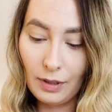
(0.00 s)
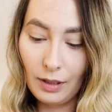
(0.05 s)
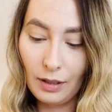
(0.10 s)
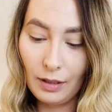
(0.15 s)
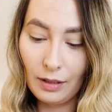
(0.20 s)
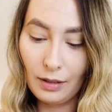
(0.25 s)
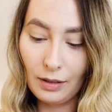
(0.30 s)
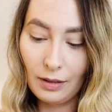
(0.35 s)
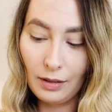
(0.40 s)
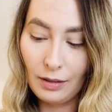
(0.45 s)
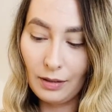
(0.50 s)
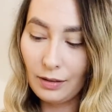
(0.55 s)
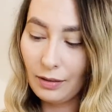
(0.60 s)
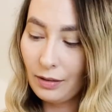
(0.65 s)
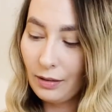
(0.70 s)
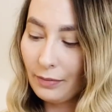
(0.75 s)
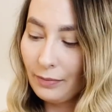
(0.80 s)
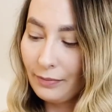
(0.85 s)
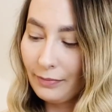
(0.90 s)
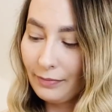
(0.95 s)
and
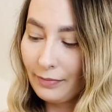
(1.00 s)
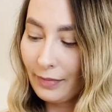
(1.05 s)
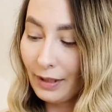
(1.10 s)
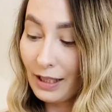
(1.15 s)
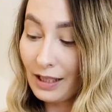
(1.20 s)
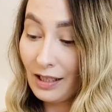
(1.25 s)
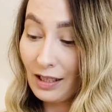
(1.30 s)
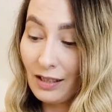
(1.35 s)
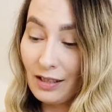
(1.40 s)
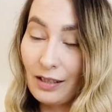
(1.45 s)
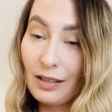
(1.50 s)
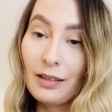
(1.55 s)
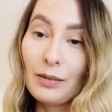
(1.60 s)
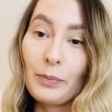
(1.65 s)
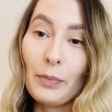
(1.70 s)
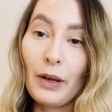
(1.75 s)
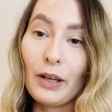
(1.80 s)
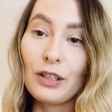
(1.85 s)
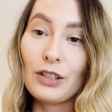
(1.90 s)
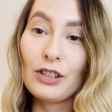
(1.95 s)
as I said, the
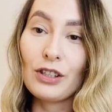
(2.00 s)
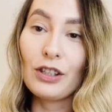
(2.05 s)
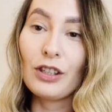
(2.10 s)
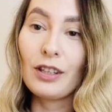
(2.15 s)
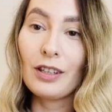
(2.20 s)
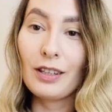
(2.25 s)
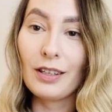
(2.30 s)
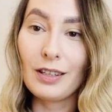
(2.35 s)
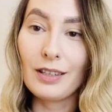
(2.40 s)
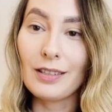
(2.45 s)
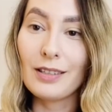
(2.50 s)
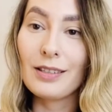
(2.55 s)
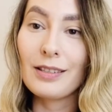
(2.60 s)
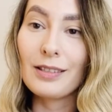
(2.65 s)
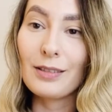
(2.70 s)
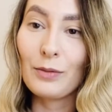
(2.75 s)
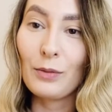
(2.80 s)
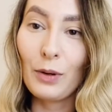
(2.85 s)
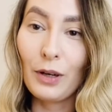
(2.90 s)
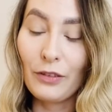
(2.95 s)
packaging
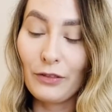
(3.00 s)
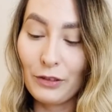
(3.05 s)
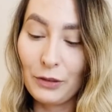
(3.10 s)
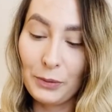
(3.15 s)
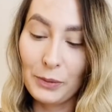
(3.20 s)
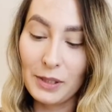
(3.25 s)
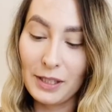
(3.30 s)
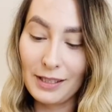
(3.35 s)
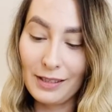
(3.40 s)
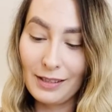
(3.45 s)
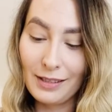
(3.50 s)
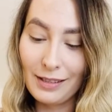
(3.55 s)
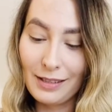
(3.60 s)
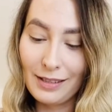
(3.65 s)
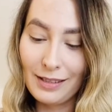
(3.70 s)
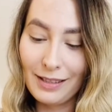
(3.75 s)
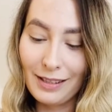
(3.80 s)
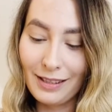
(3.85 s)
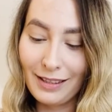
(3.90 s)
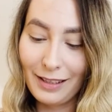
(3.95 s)
is one of the
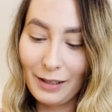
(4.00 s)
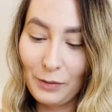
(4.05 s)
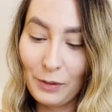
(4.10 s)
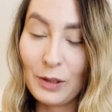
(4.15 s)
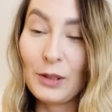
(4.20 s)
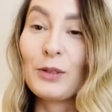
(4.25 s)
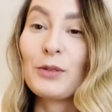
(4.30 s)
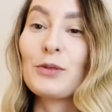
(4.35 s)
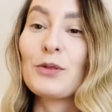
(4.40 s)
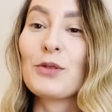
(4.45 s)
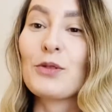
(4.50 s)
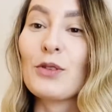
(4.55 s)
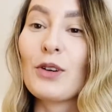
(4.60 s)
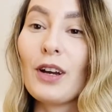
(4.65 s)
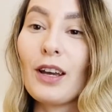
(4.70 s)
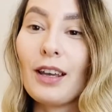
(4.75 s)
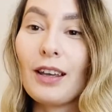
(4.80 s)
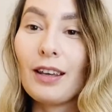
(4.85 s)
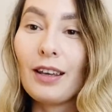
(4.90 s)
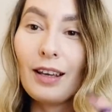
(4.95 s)
reasons that I wanted to
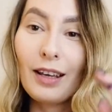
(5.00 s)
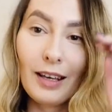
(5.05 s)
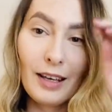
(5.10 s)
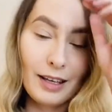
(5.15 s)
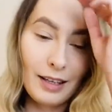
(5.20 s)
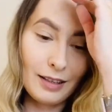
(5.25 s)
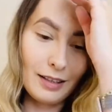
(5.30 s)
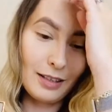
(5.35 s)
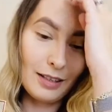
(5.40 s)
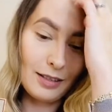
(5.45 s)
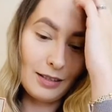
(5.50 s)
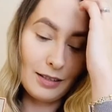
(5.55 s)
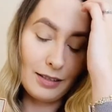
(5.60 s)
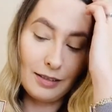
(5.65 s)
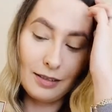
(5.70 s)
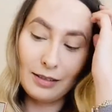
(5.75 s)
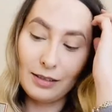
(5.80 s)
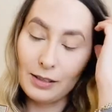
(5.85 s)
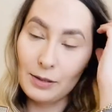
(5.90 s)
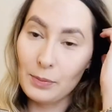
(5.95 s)
try
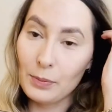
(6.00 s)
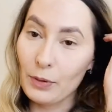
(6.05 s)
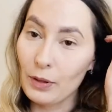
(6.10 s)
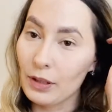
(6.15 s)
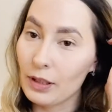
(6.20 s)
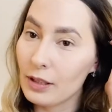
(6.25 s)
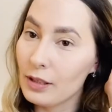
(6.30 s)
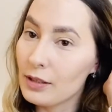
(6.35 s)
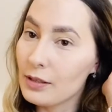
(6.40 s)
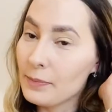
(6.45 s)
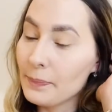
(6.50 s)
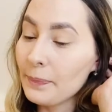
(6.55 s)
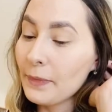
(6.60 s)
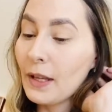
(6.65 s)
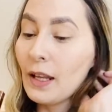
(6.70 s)
these products.